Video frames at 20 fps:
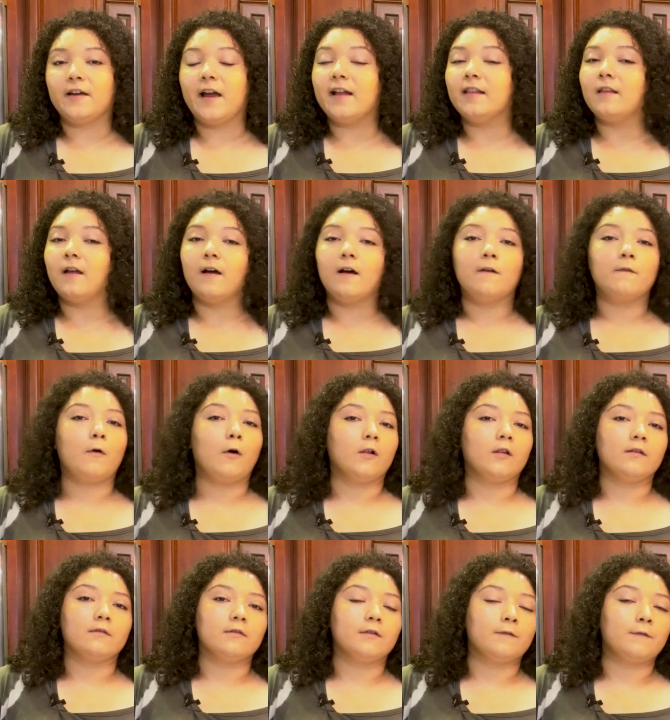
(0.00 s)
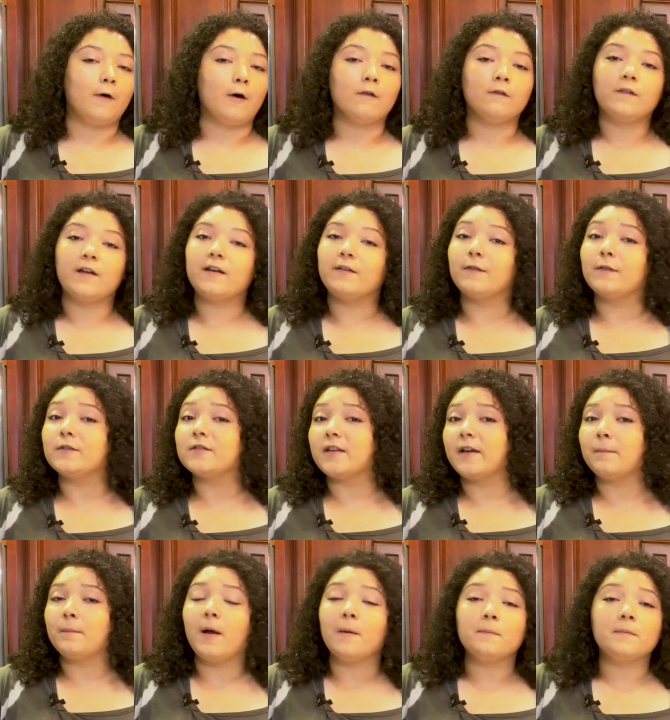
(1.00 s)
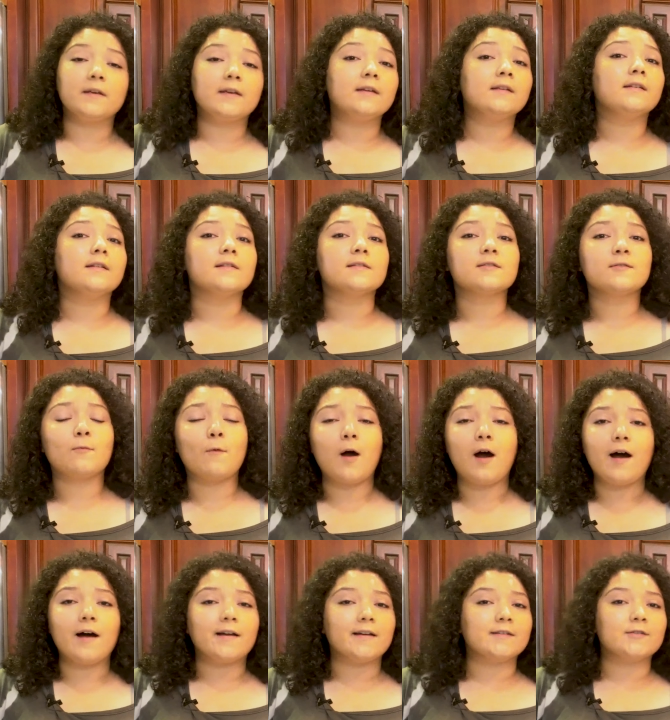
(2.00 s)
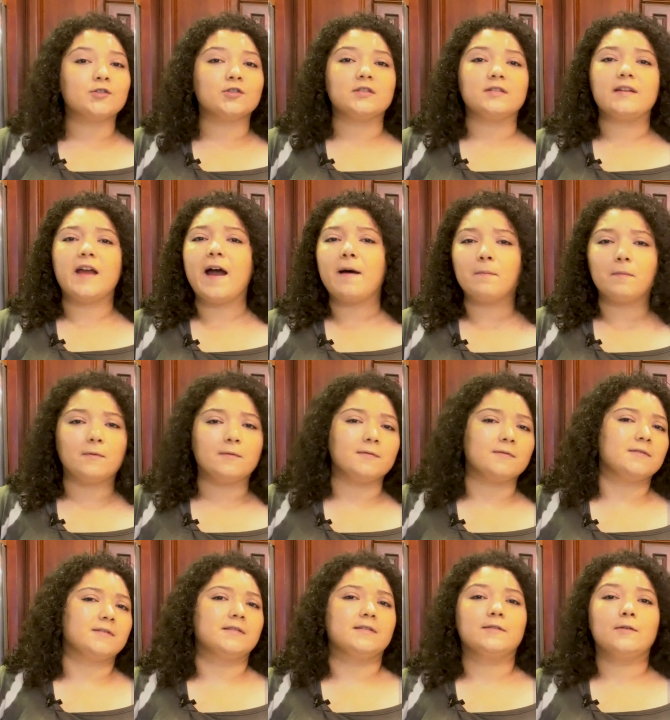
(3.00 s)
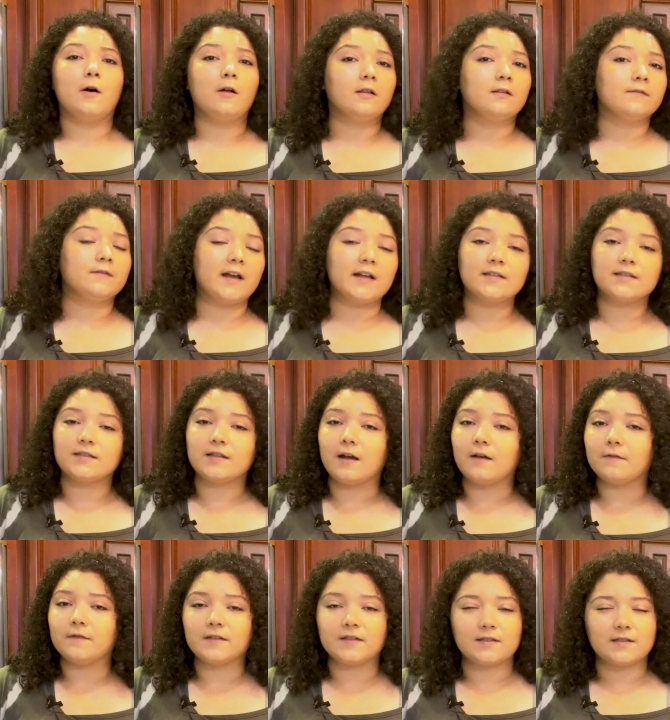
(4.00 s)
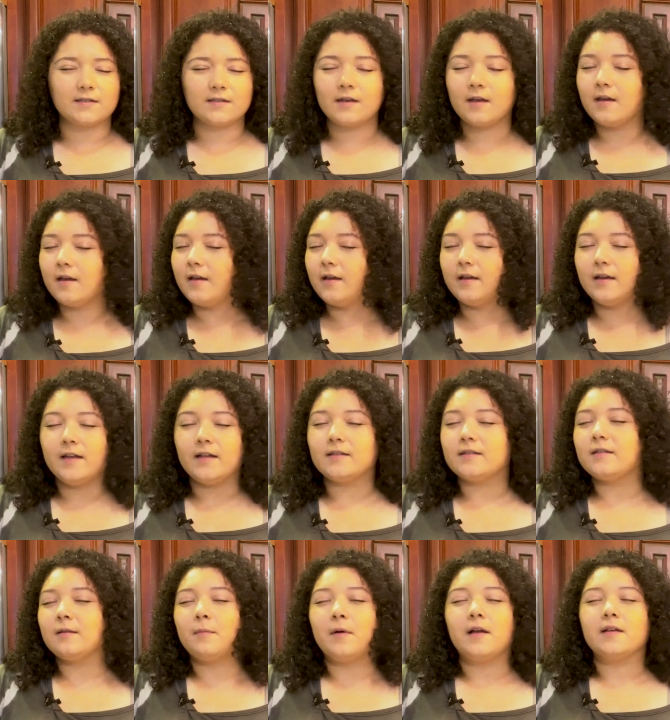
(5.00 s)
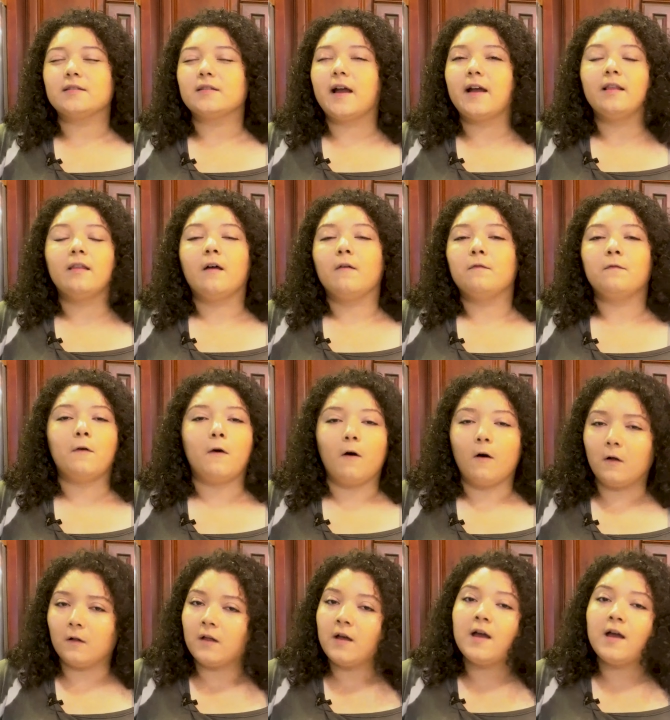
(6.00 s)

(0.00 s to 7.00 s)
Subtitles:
I love all of the fall flavors like pumpkin and squash and apples and all of that stuff. It's the best. I love fall.